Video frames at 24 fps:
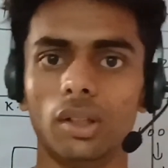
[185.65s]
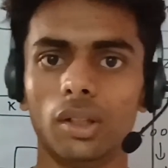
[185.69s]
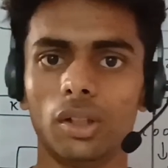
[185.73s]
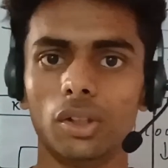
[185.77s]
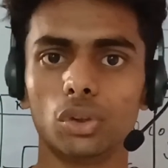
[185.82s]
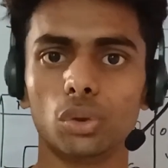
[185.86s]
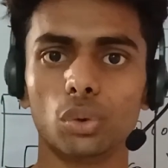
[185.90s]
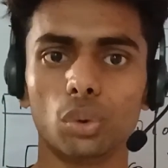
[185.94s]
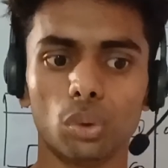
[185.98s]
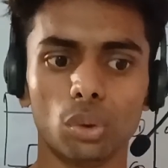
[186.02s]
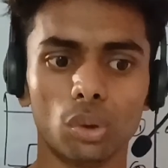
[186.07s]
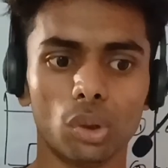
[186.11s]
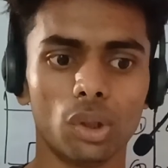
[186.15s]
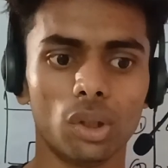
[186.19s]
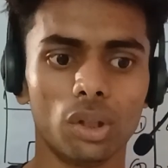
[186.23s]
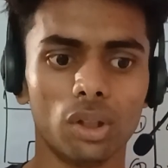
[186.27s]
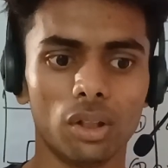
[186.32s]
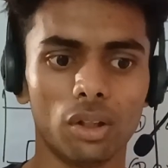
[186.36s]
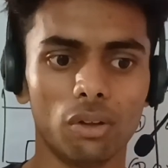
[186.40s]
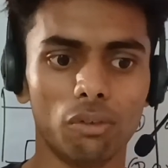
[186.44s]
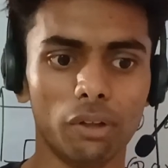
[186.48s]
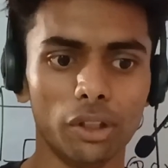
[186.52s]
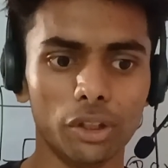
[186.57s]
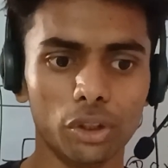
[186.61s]
So
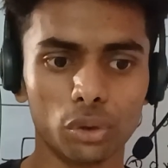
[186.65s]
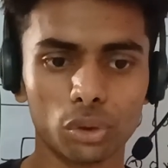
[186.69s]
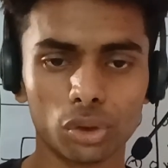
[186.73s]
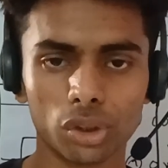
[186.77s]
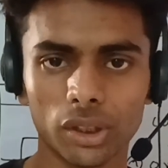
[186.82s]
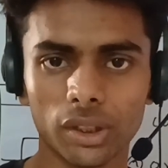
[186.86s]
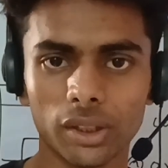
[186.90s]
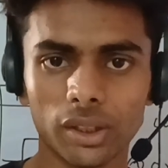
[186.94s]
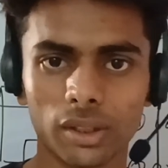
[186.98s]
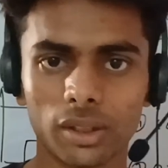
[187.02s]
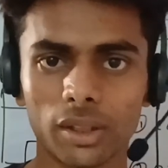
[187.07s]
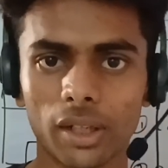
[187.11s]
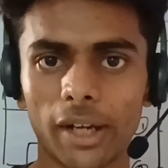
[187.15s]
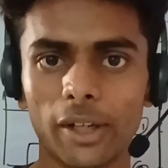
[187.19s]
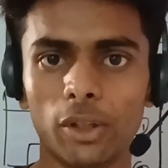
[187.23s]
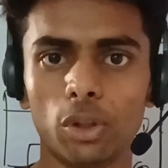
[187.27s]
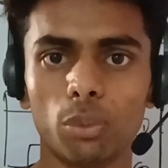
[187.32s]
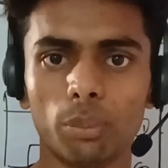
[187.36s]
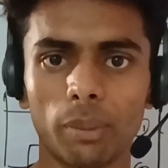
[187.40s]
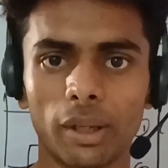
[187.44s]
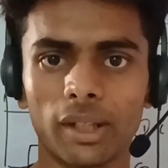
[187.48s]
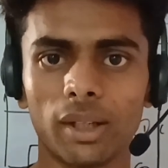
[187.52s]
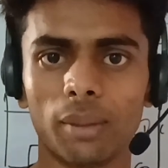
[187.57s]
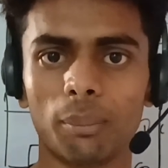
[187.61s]
when you actually try to
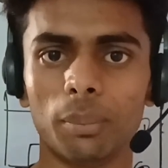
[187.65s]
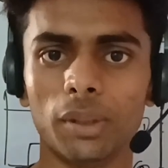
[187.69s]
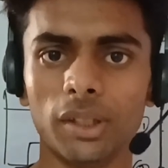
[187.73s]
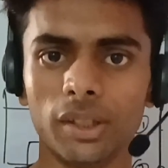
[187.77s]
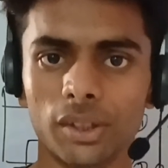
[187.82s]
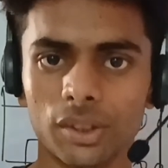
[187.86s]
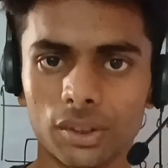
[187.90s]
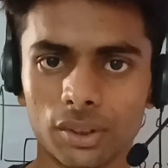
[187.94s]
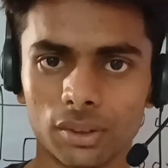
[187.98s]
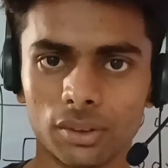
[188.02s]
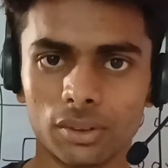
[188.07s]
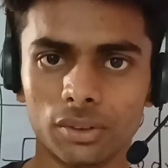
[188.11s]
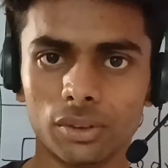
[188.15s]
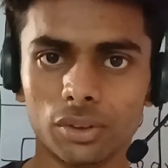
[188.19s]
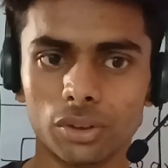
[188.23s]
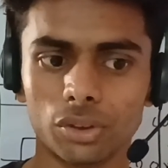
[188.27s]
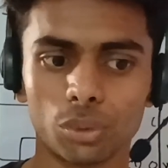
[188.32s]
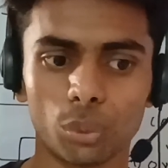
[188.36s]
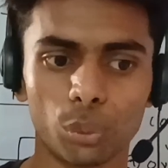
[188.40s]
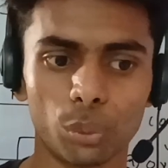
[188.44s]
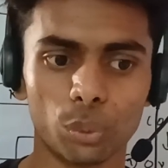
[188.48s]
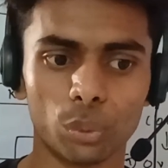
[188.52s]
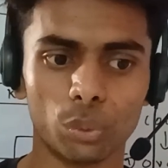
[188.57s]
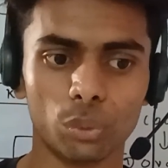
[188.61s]
make application,
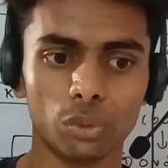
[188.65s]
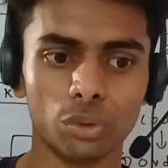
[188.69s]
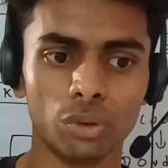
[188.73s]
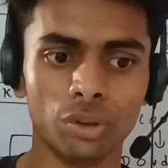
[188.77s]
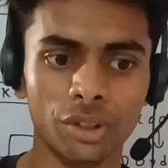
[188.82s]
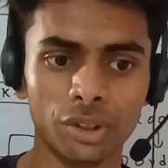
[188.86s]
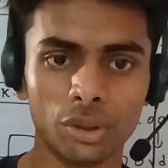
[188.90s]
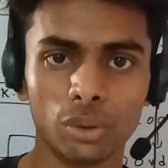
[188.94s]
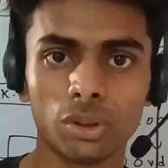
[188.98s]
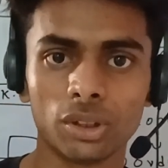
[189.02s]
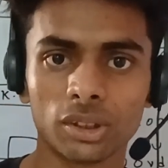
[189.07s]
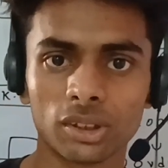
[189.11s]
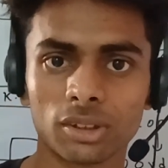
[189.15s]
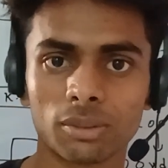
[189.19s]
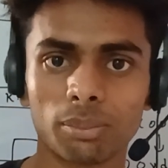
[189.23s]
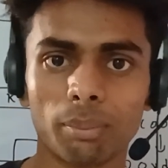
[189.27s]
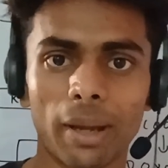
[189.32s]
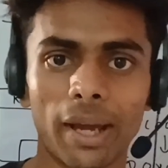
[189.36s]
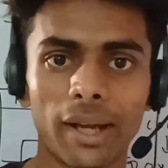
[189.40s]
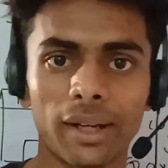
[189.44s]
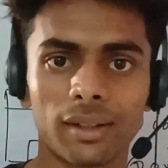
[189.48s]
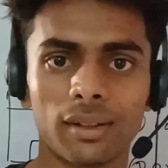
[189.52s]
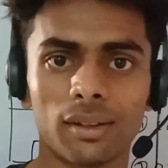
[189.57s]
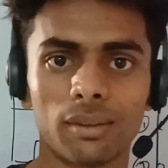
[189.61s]
so you need to just
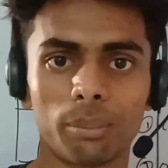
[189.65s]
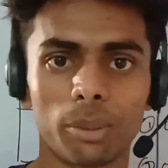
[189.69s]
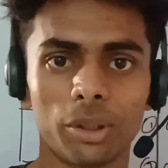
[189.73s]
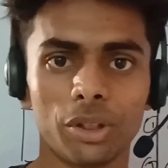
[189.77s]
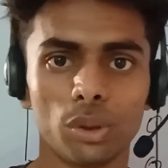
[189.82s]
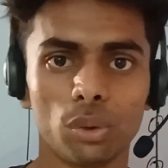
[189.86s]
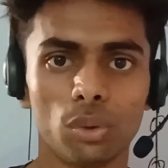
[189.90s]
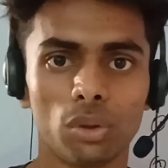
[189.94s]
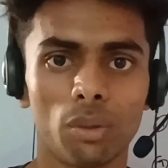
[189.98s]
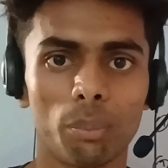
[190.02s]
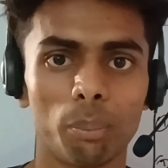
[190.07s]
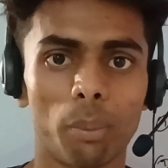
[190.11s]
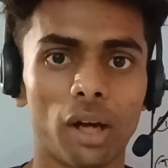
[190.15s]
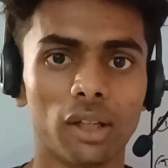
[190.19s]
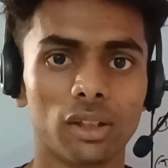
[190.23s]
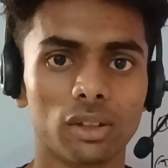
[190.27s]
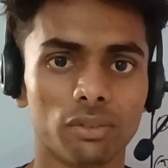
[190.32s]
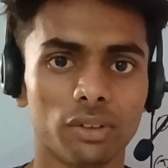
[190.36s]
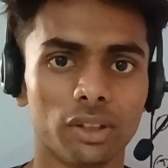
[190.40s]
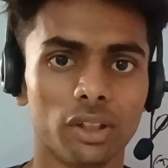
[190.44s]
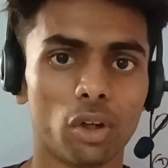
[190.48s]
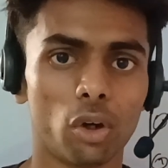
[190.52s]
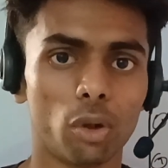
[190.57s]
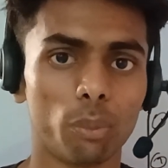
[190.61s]
make a particular
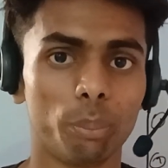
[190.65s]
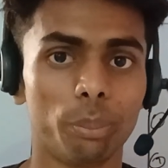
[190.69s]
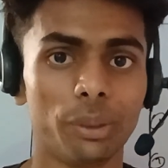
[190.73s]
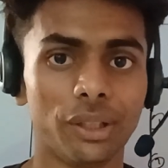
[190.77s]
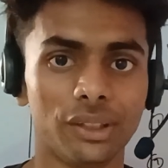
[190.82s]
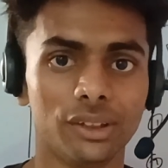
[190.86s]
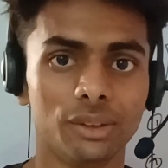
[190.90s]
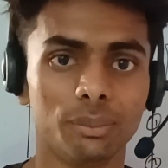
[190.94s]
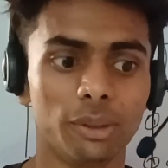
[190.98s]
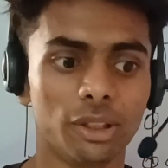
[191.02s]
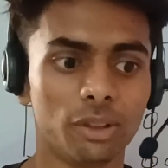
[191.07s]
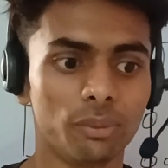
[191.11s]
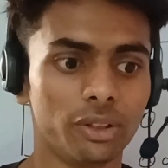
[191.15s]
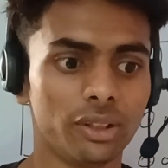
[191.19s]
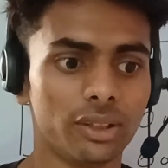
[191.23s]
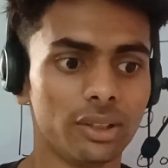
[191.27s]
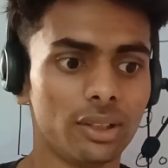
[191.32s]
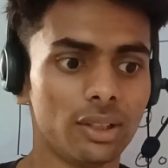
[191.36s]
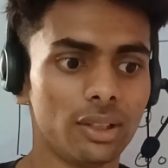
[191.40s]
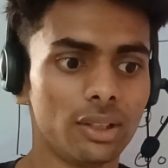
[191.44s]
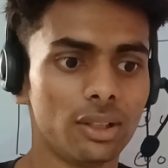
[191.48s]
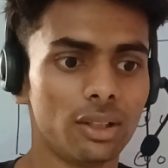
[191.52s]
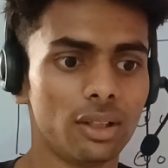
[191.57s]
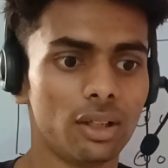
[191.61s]
pathway or bridge between
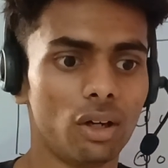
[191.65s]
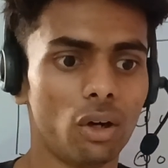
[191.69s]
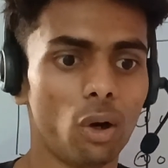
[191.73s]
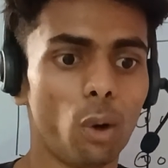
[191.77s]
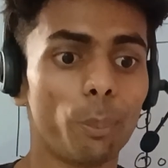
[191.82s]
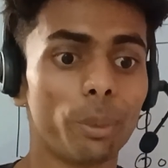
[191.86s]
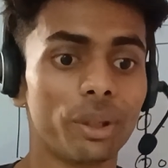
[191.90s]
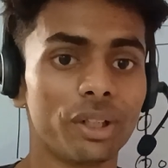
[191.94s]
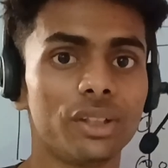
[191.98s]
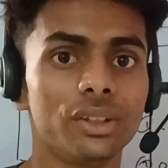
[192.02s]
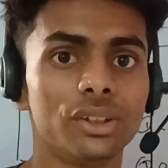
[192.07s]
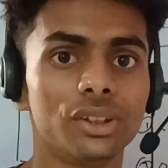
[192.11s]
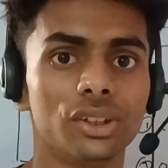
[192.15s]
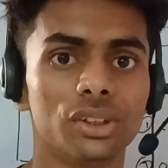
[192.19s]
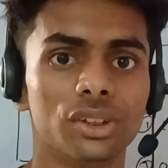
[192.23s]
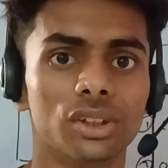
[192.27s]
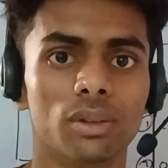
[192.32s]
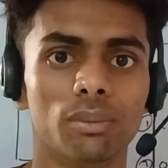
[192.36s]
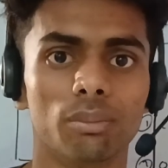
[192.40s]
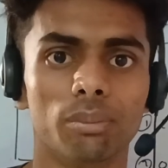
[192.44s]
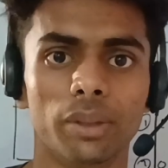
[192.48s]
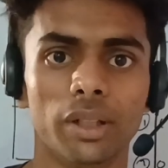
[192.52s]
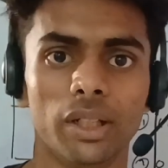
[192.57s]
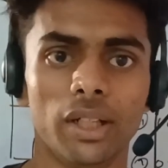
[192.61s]
operating
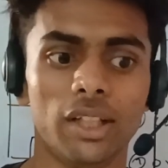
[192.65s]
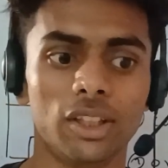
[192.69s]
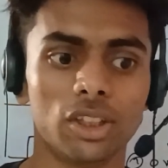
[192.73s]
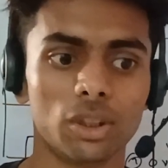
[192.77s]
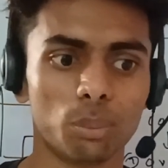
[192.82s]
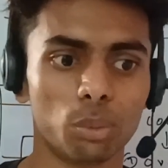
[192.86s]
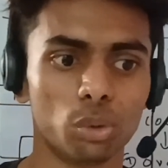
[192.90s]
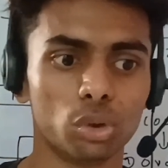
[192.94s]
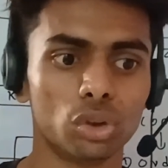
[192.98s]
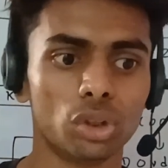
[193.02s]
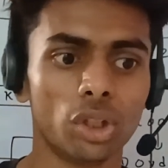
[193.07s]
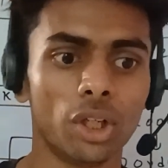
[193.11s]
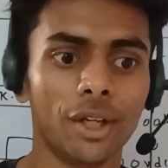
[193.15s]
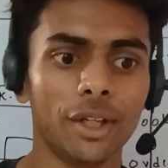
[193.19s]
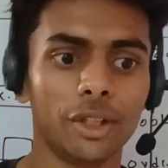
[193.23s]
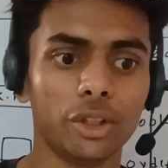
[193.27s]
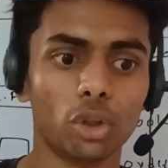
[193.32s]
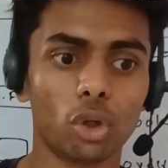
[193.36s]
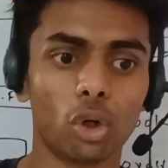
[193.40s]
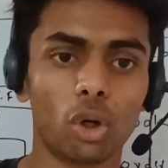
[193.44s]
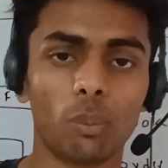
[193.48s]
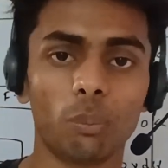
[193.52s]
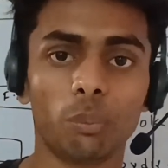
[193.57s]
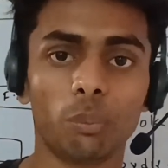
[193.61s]
system. Let's suppose your